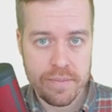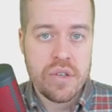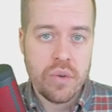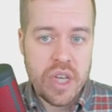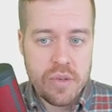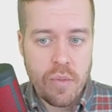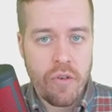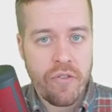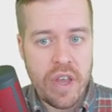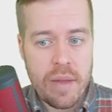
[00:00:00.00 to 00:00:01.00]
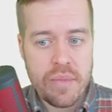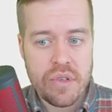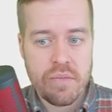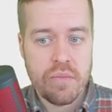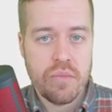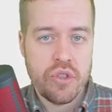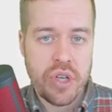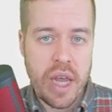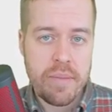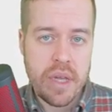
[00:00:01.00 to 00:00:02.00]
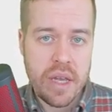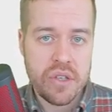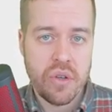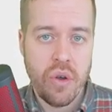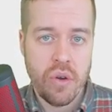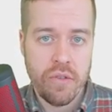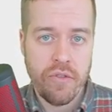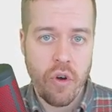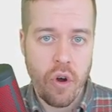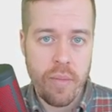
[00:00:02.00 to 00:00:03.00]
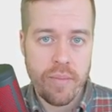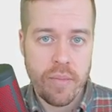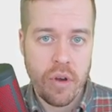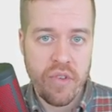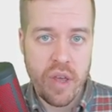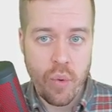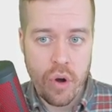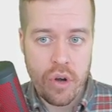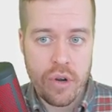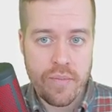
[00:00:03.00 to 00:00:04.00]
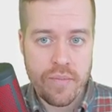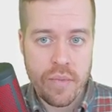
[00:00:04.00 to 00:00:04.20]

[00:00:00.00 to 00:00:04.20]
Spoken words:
So these morphemes shape the external form of a word,